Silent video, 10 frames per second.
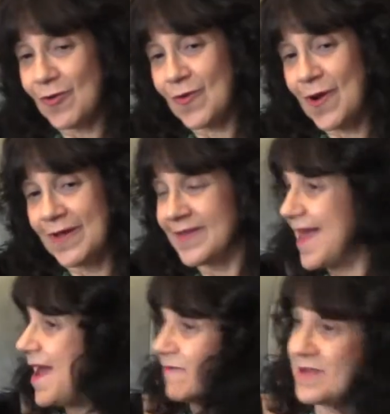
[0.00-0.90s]
across
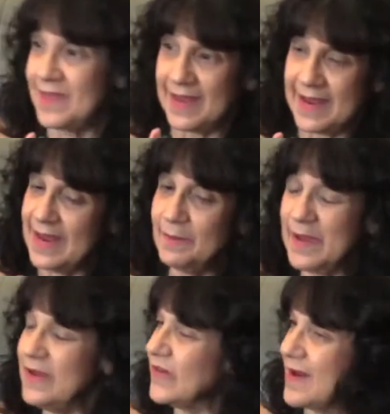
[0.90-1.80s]
everything,
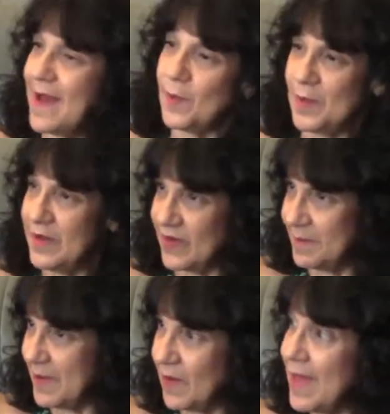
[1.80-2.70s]
inpatient,
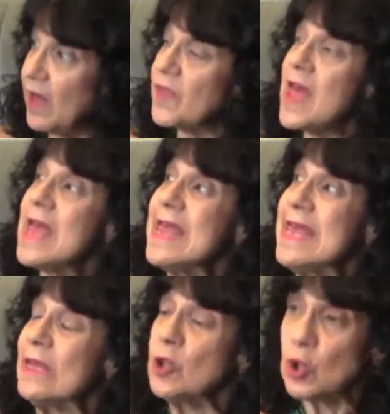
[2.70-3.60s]
outpatient, mental health,
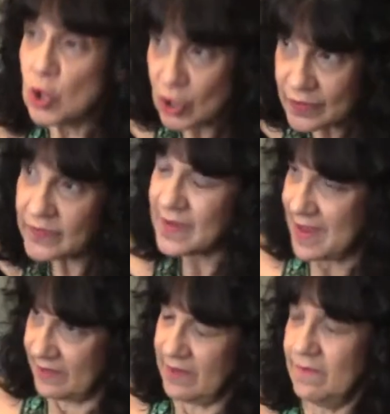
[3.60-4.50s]
it looks
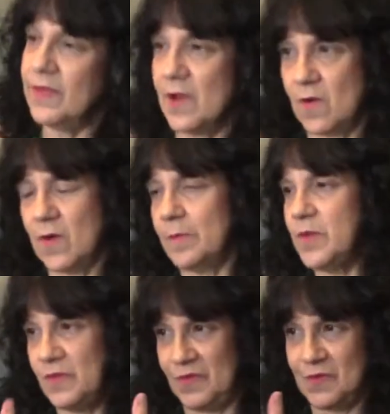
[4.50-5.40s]
as if there are
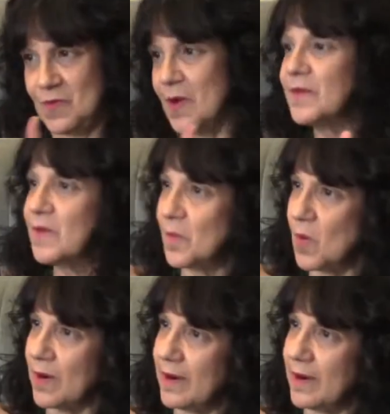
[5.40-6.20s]
abuses across the board.